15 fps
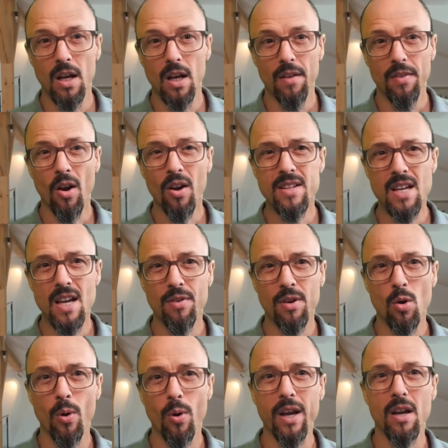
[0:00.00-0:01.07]
Now let's have a
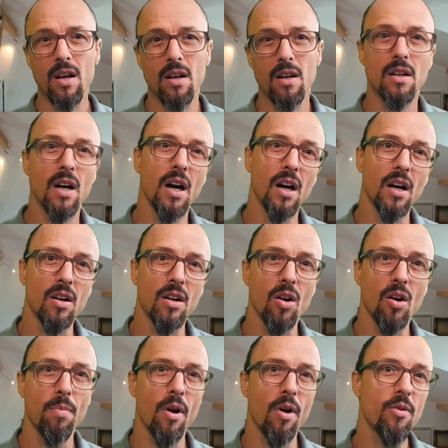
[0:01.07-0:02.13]
quick
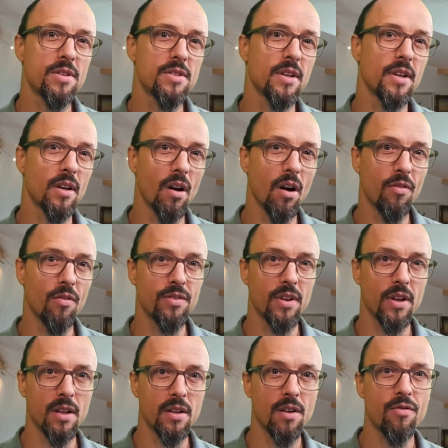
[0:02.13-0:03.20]
comparison of
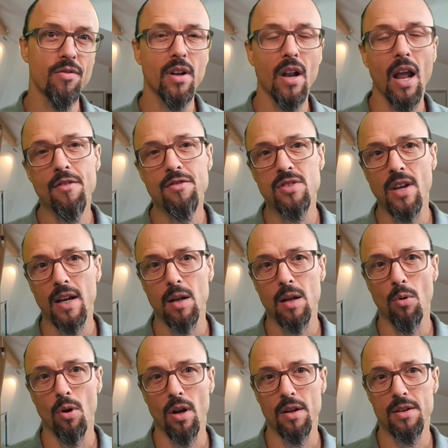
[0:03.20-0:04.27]
the different lifecycle
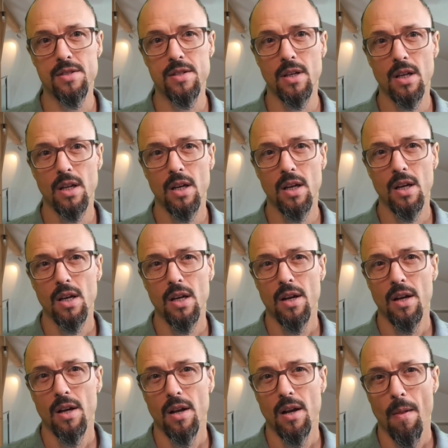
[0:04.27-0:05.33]
models.
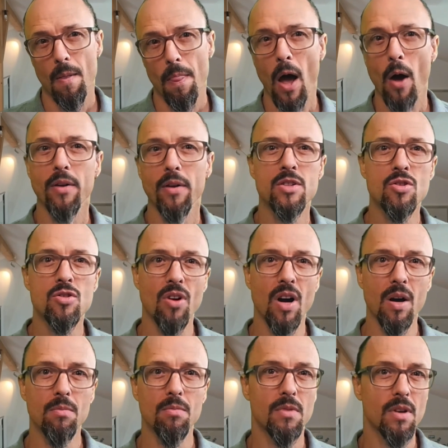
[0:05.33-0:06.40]
Now in
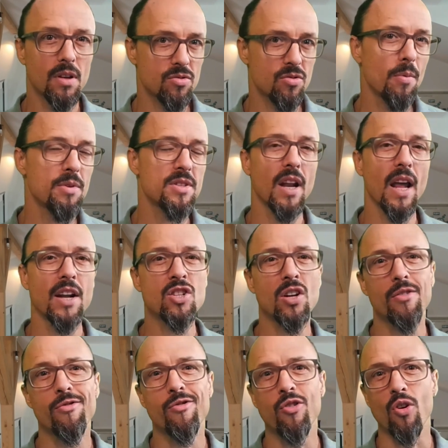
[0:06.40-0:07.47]
Scrum is an
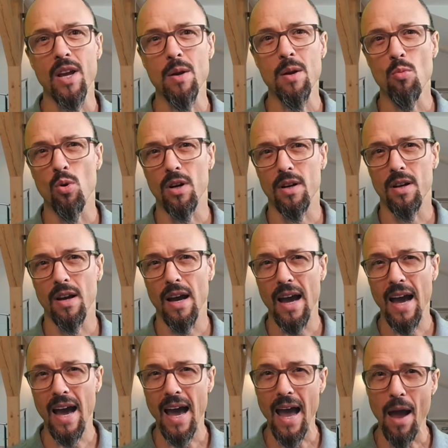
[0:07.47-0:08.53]
agile framework
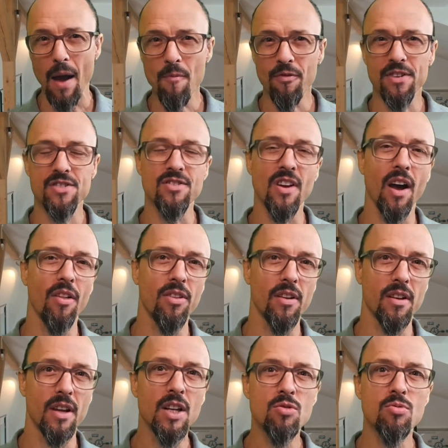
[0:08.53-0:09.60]

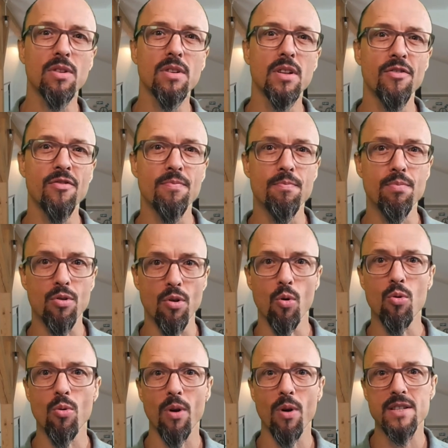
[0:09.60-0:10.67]
emphasizing iterative
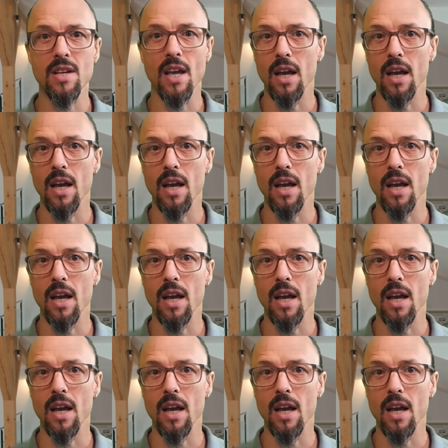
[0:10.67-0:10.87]
progress